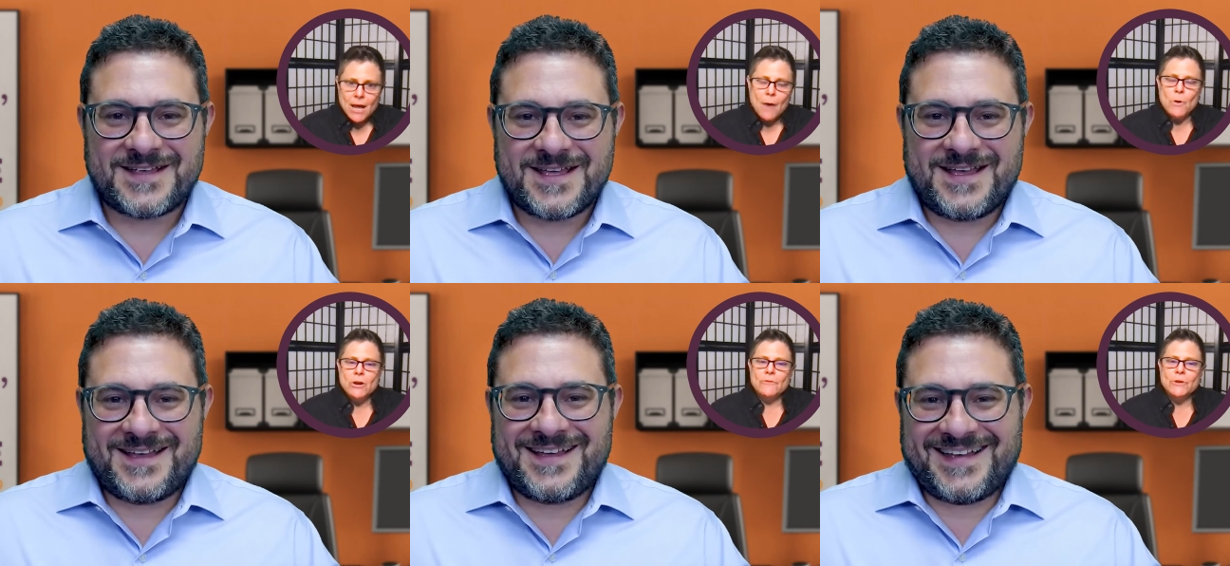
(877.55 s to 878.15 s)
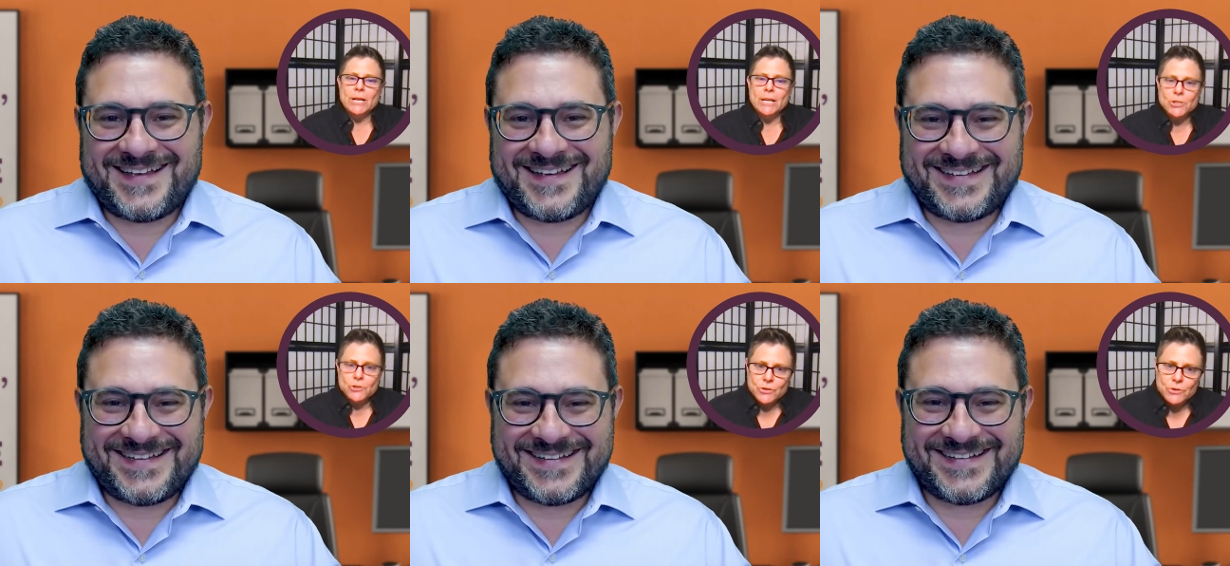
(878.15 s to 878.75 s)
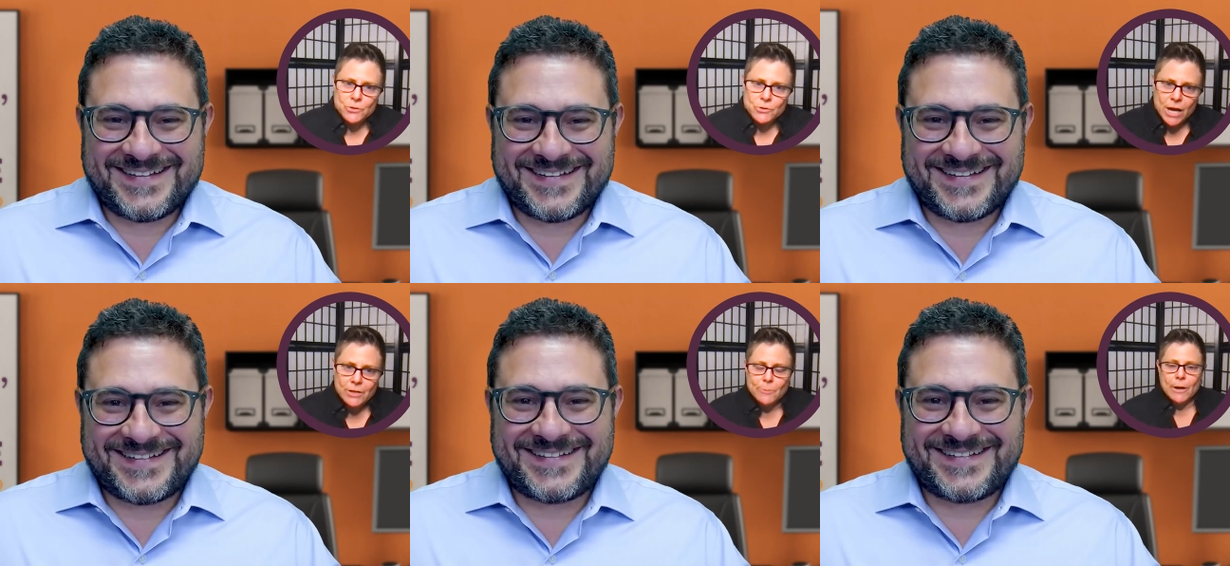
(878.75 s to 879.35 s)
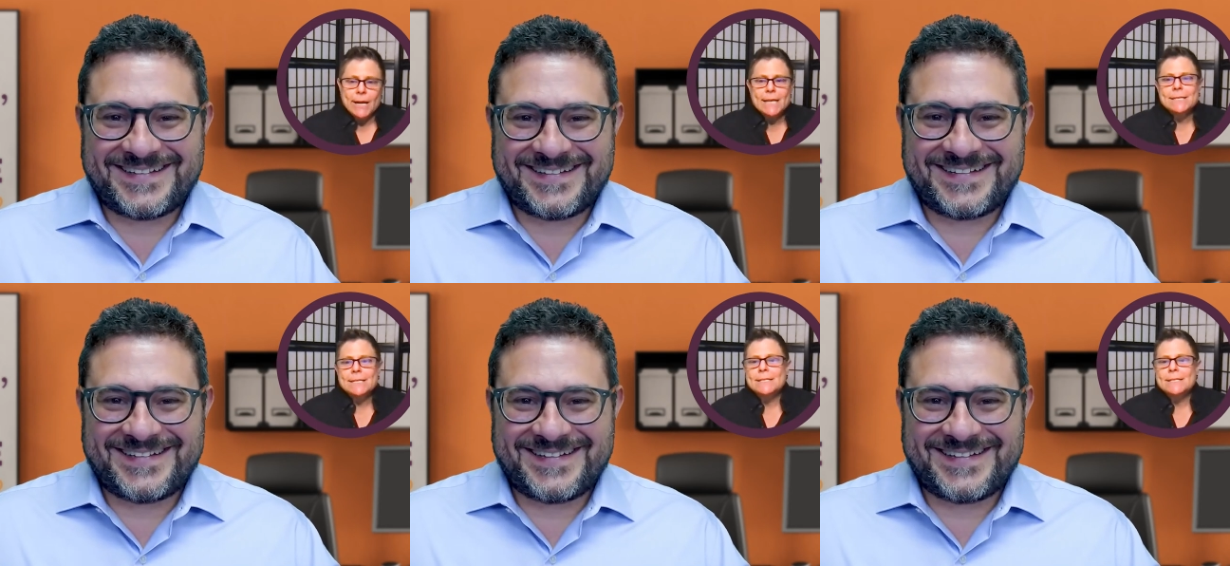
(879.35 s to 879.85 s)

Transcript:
Speaker 1: I'm wondering if you could introduce who Dr. Barness is